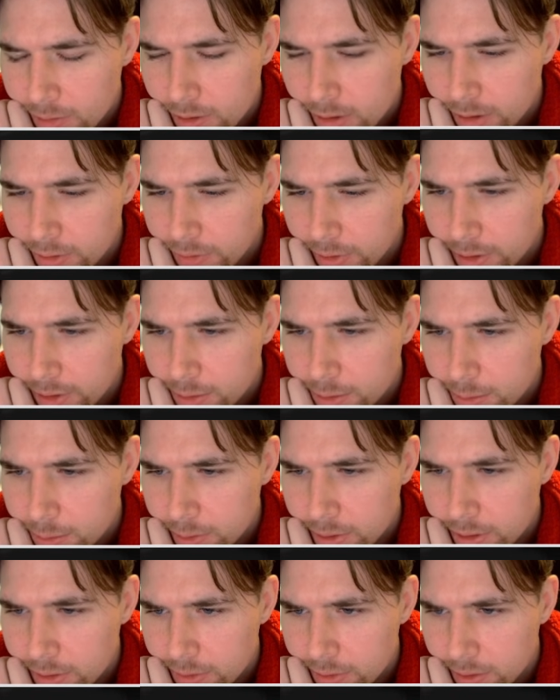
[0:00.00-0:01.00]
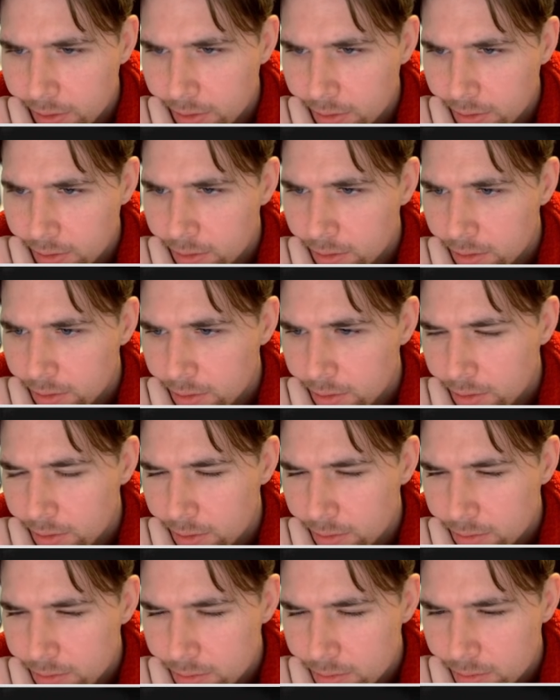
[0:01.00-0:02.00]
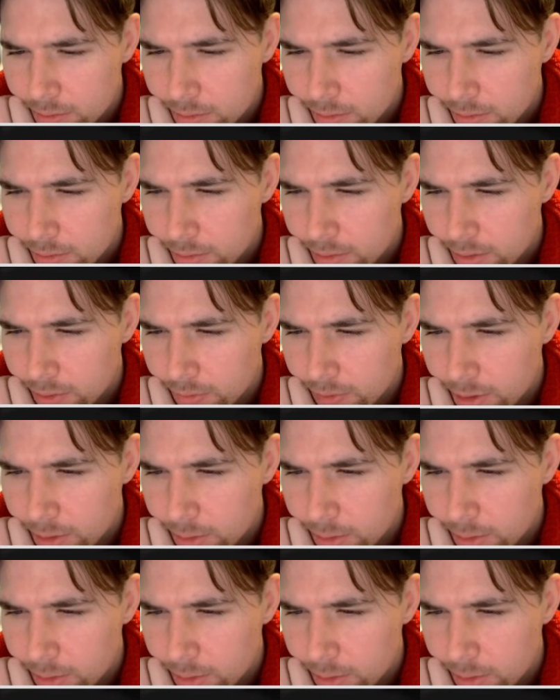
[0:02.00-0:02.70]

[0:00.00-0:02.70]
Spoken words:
if I do anything, if I go